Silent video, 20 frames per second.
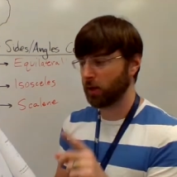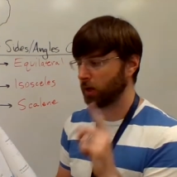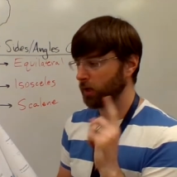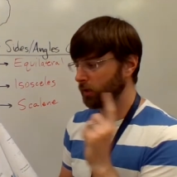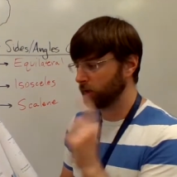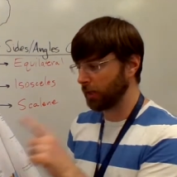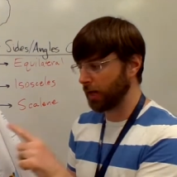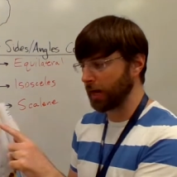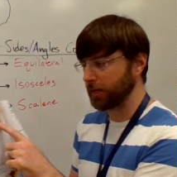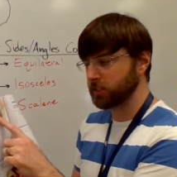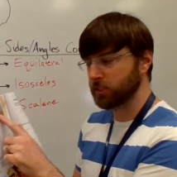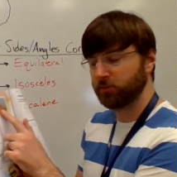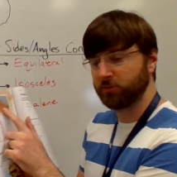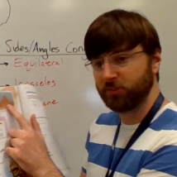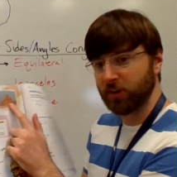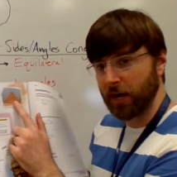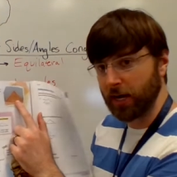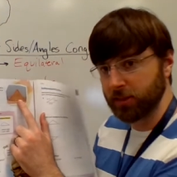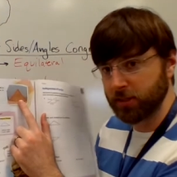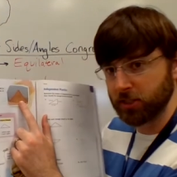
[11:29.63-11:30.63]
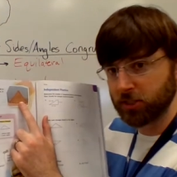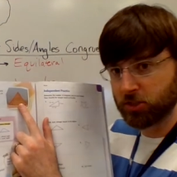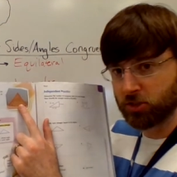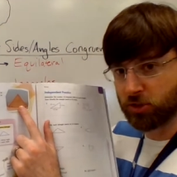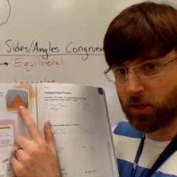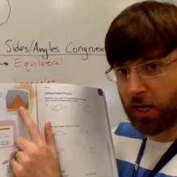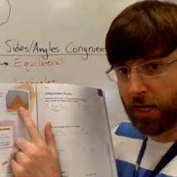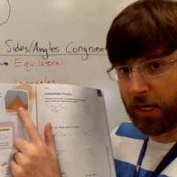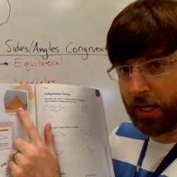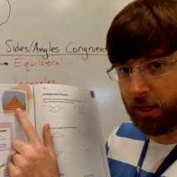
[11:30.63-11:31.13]
Classify this
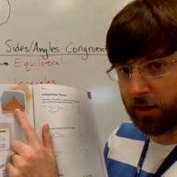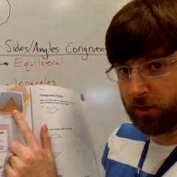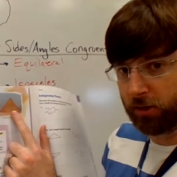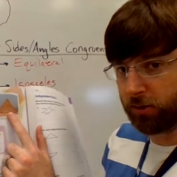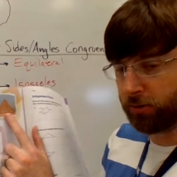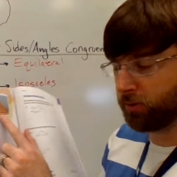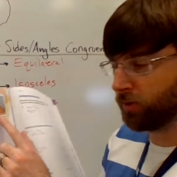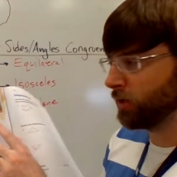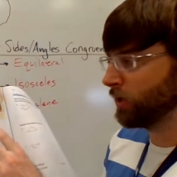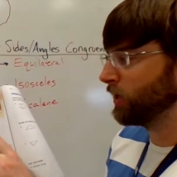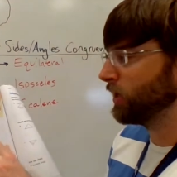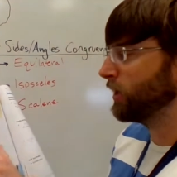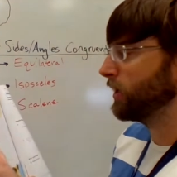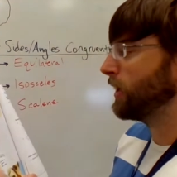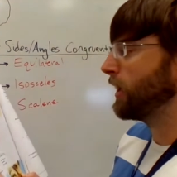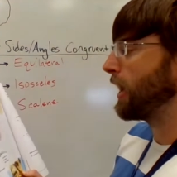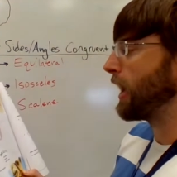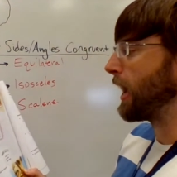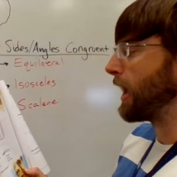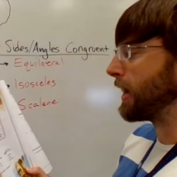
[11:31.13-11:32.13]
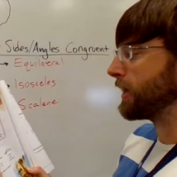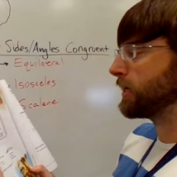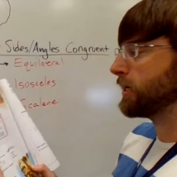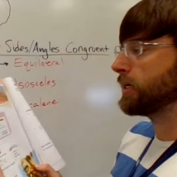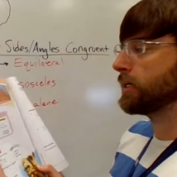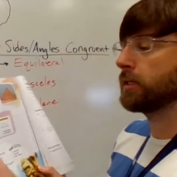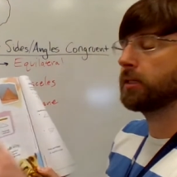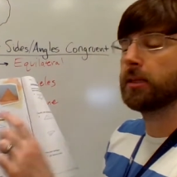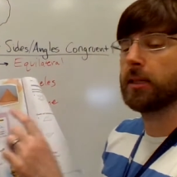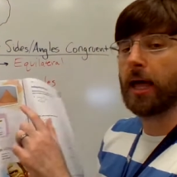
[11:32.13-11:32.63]
triangle. At
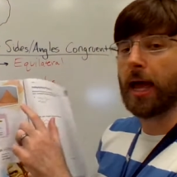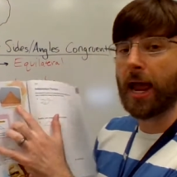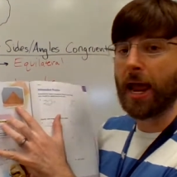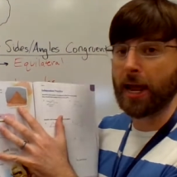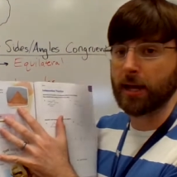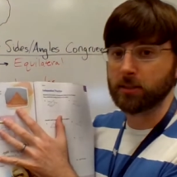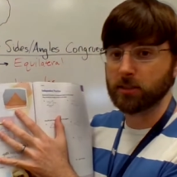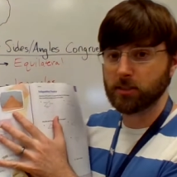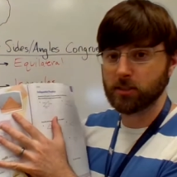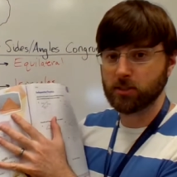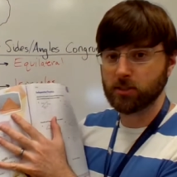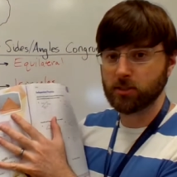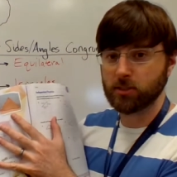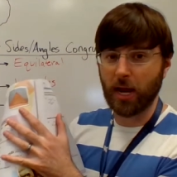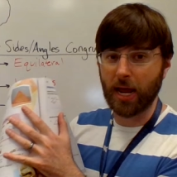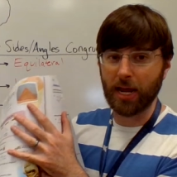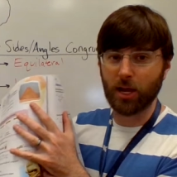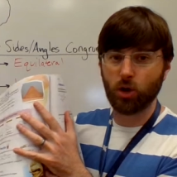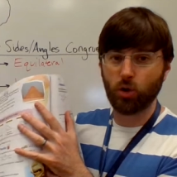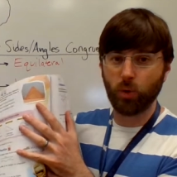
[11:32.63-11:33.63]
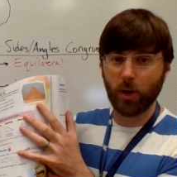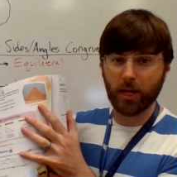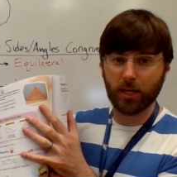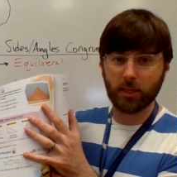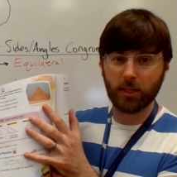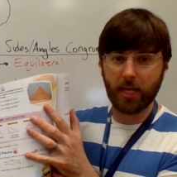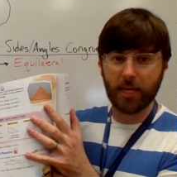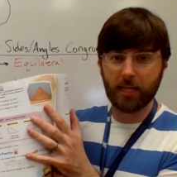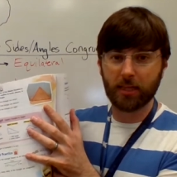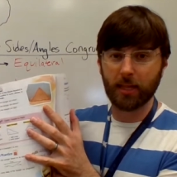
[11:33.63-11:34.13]
a glance, when I
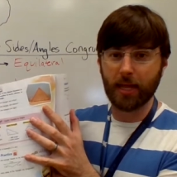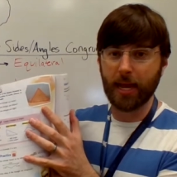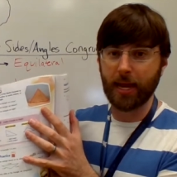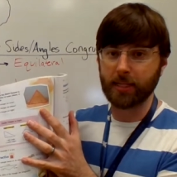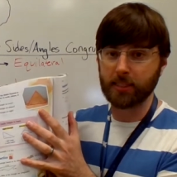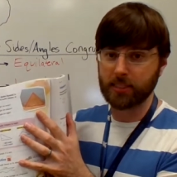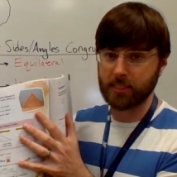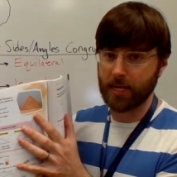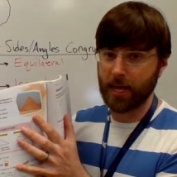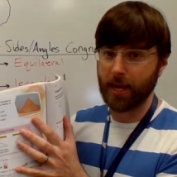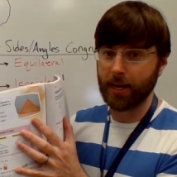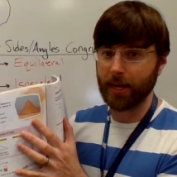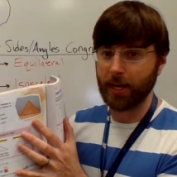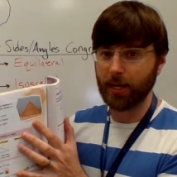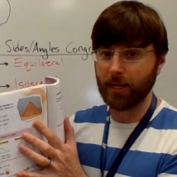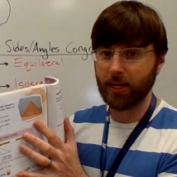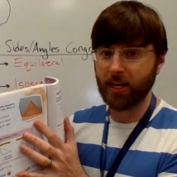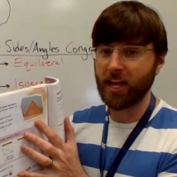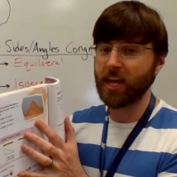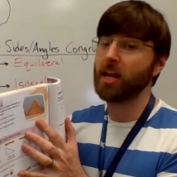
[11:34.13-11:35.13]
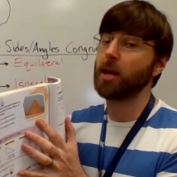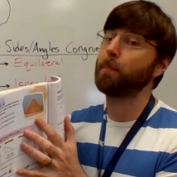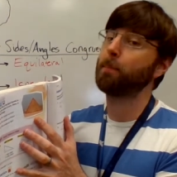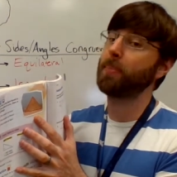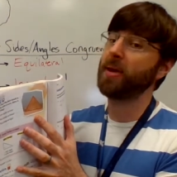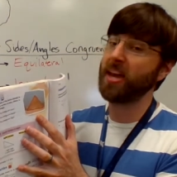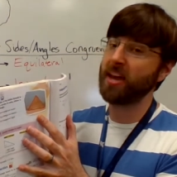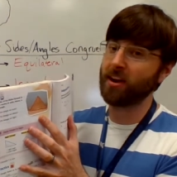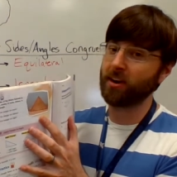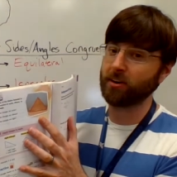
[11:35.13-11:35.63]
quickly glance at it, it
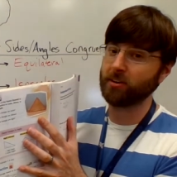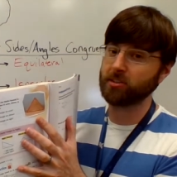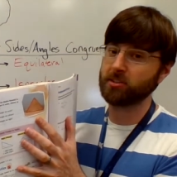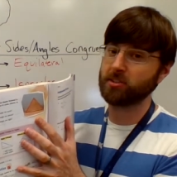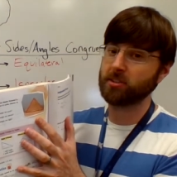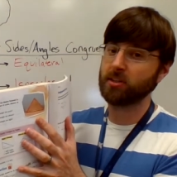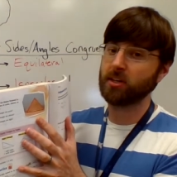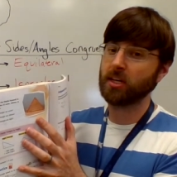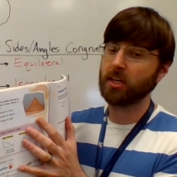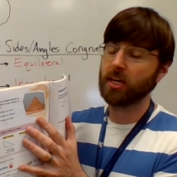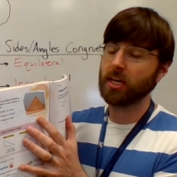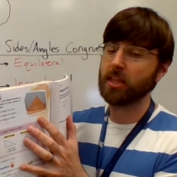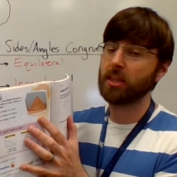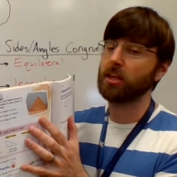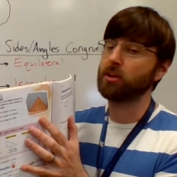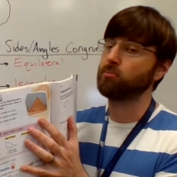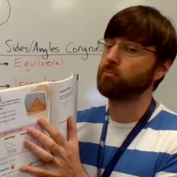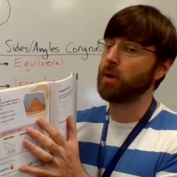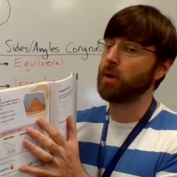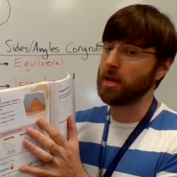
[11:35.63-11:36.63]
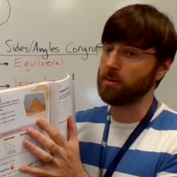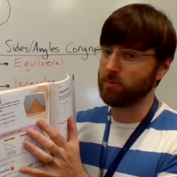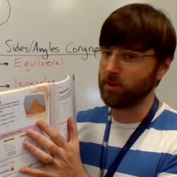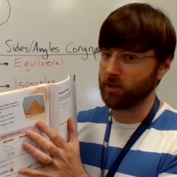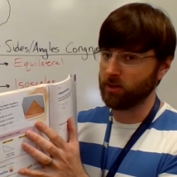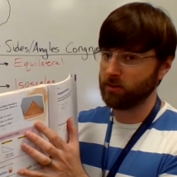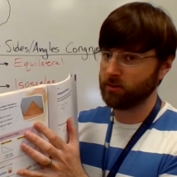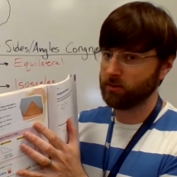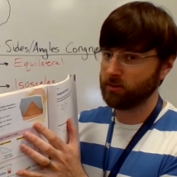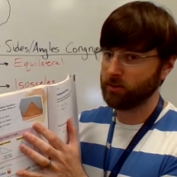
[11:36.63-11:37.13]
appears that maybe
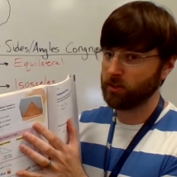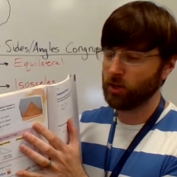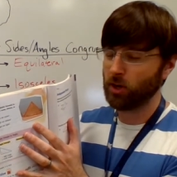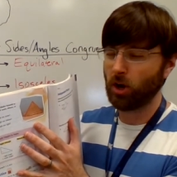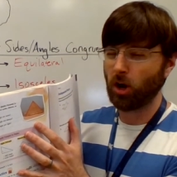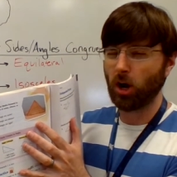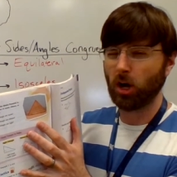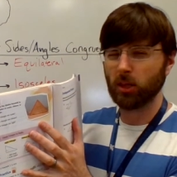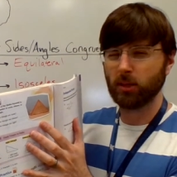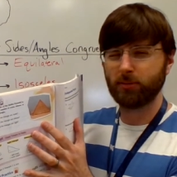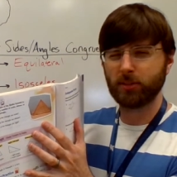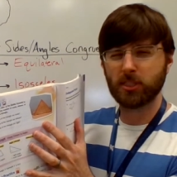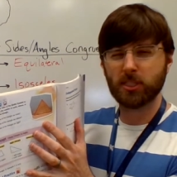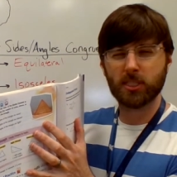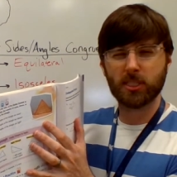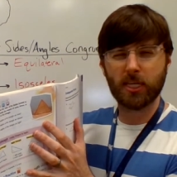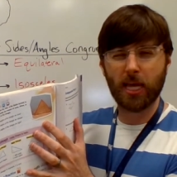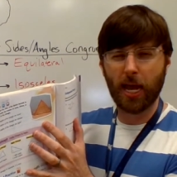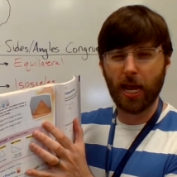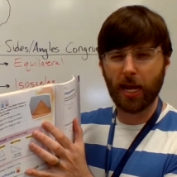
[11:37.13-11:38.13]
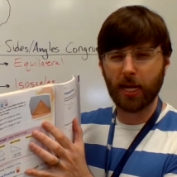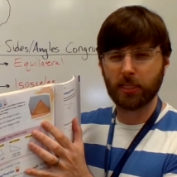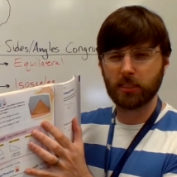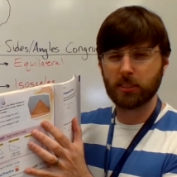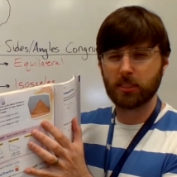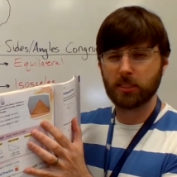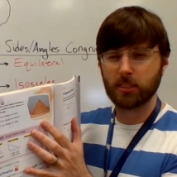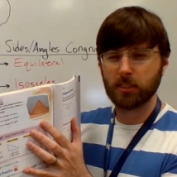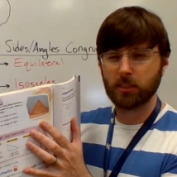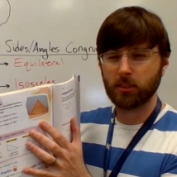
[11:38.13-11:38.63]
all of its
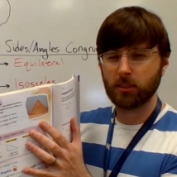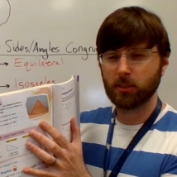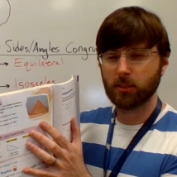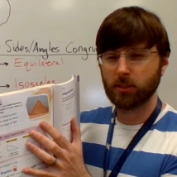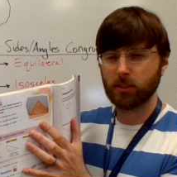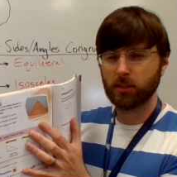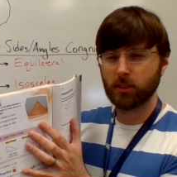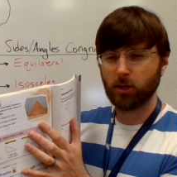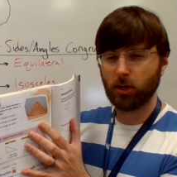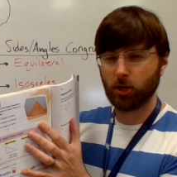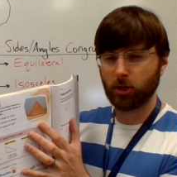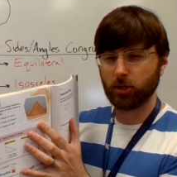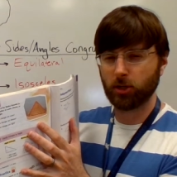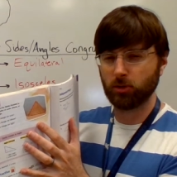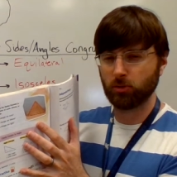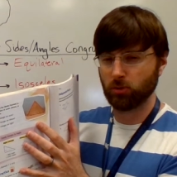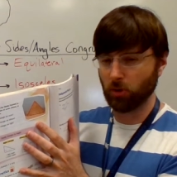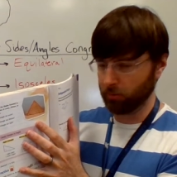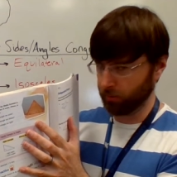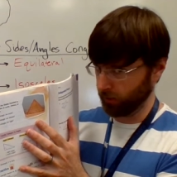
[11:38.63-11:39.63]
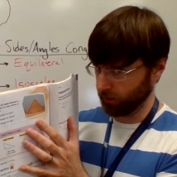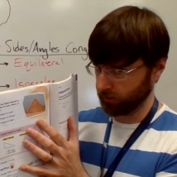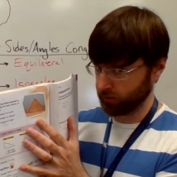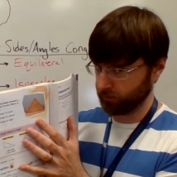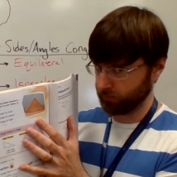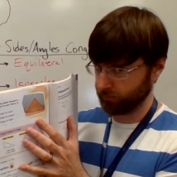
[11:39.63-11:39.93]
sides are congruent.